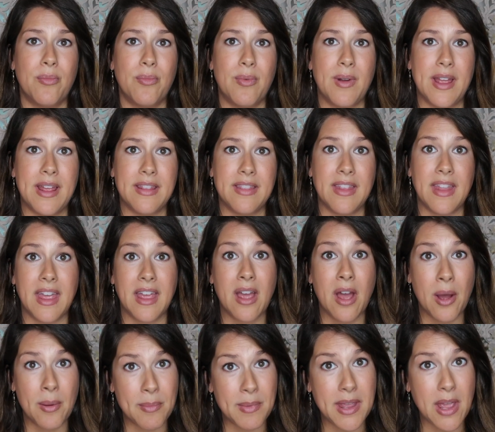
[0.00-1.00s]
when they
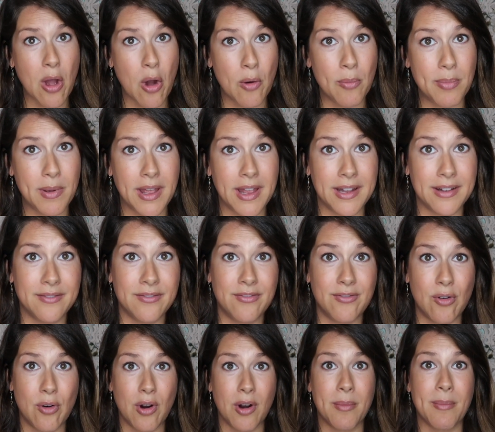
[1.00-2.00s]
cut me open
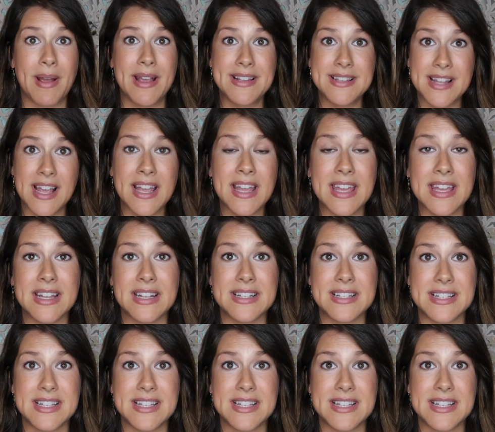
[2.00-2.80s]
for my second